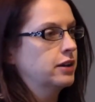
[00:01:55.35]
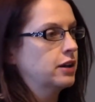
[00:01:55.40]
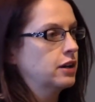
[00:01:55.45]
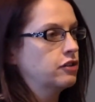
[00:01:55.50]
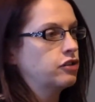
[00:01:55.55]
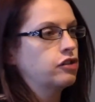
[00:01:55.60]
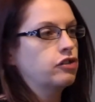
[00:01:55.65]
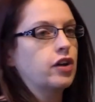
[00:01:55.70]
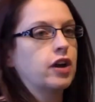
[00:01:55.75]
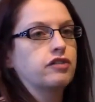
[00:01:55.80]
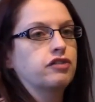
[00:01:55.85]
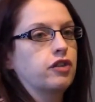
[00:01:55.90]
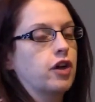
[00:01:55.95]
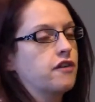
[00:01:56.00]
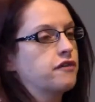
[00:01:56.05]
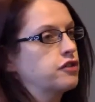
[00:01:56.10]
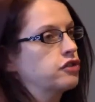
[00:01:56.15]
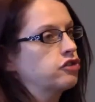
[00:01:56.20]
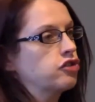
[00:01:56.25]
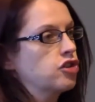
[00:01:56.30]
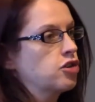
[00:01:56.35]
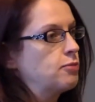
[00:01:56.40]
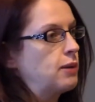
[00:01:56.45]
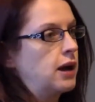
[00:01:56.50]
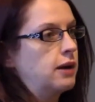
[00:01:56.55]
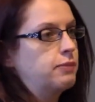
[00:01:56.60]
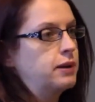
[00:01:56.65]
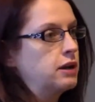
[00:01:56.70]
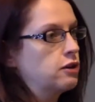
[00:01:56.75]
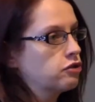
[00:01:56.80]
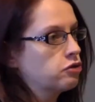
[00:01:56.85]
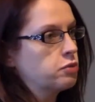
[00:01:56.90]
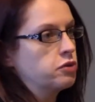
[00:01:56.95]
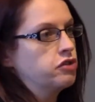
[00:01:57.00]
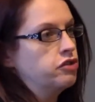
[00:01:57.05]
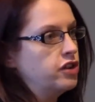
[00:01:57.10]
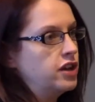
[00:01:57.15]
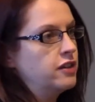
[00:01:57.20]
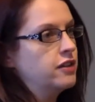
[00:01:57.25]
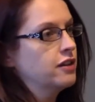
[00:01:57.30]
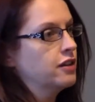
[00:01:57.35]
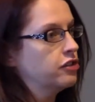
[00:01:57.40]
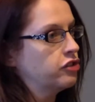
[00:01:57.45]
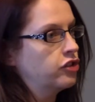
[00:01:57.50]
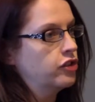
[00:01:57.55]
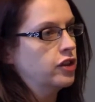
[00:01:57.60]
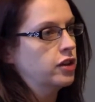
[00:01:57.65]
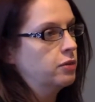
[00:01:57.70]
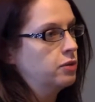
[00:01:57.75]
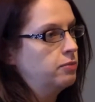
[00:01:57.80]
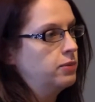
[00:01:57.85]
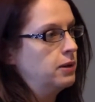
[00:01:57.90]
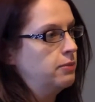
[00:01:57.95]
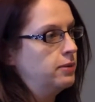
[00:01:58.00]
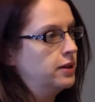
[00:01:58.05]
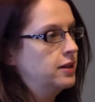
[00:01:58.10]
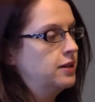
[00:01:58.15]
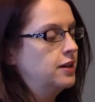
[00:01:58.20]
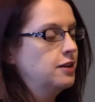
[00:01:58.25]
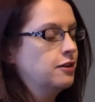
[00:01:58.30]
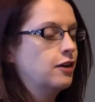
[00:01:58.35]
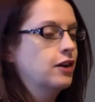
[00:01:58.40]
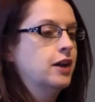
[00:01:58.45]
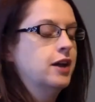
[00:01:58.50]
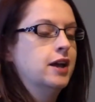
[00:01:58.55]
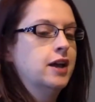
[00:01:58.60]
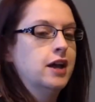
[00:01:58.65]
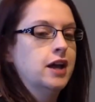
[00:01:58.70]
And he says, I thought for sure my peers would see this and that it would be a big deal.